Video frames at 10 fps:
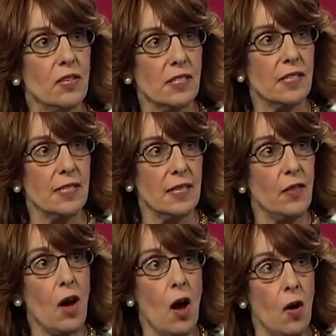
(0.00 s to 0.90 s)

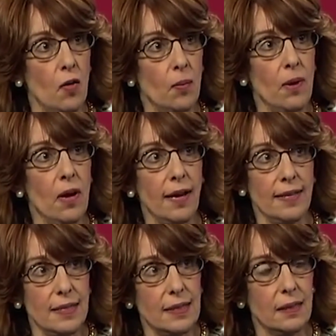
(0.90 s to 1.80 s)
appearance on
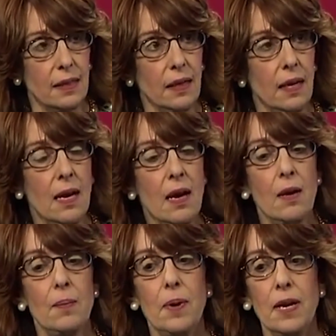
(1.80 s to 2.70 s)
Close Up as
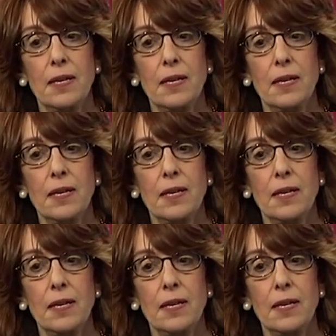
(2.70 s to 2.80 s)
well.